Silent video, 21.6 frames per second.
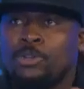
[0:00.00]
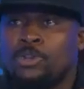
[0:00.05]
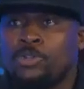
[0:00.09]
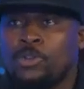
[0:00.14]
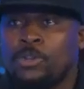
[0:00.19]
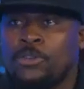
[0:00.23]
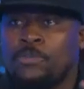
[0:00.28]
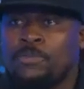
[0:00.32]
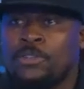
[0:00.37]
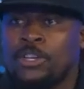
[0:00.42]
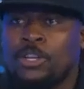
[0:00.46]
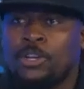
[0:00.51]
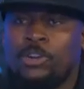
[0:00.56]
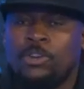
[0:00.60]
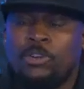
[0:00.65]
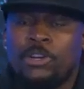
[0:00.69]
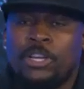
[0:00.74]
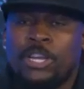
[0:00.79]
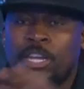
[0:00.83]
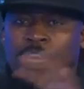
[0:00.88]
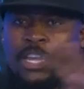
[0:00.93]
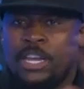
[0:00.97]
you sort of then
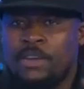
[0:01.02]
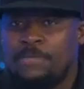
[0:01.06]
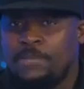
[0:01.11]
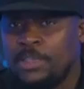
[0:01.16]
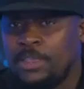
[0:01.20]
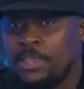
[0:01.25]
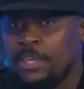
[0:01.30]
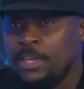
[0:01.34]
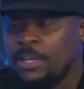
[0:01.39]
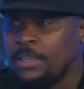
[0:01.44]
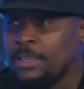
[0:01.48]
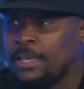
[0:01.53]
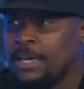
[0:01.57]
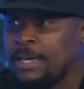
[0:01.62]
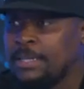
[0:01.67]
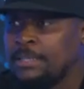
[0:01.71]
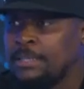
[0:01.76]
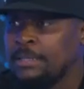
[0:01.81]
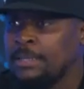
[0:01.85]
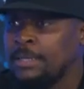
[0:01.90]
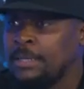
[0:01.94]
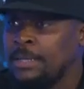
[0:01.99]
look at everything
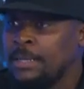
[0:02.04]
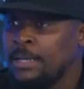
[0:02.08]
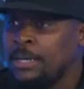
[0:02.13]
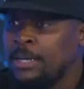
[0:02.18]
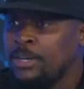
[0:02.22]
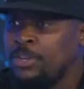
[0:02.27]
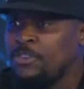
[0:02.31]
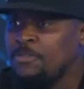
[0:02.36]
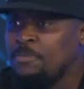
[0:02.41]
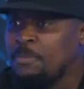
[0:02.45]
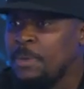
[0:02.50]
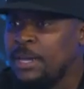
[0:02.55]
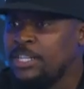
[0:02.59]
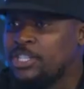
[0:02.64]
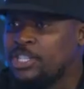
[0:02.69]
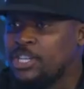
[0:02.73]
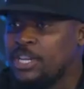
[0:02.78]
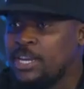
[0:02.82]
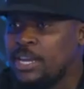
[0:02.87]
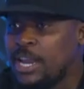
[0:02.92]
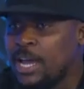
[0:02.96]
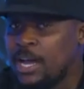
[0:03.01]
that you've
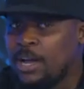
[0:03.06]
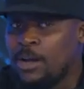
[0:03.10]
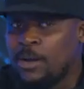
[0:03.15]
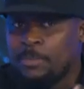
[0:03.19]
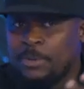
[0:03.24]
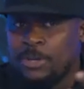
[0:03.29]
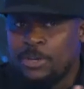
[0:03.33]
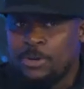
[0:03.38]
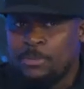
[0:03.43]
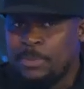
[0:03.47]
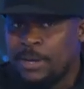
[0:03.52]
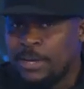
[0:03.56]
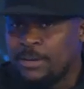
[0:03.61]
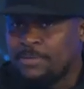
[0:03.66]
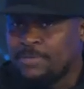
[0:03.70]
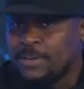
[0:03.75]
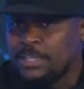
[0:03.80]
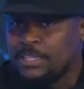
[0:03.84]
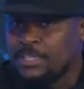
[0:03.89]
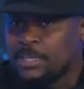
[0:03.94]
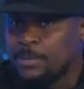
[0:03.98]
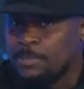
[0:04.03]
mentioned now, you might
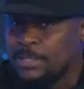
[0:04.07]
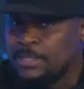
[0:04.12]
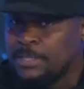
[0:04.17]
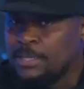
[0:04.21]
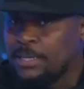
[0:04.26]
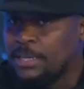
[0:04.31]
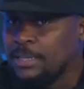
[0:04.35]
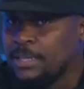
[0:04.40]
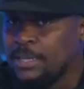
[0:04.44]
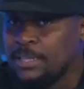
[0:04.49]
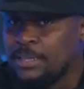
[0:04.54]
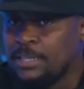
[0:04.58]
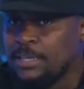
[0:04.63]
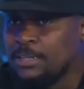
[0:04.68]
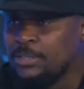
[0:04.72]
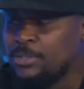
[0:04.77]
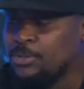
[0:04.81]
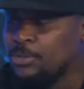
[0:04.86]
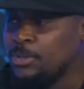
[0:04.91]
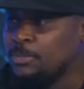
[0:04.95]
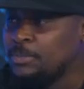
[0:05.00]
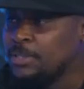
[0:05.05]
find someone sitting there thinking
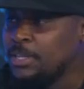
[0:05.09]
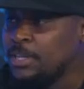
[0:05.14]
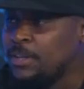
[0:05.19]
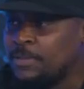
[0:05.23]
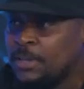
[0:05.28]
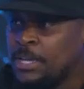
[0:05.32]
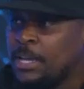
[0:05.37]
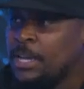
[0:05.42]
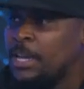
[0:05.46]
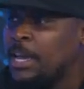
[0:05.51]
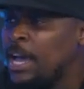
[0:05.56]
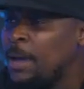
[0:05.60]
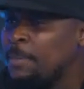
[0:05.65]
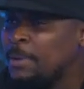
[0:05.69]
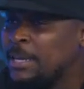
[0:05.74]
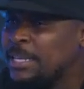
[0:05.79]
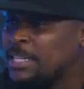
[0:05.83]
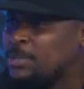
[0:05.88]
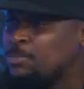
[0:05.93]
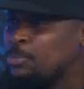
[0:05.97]
to themselves, does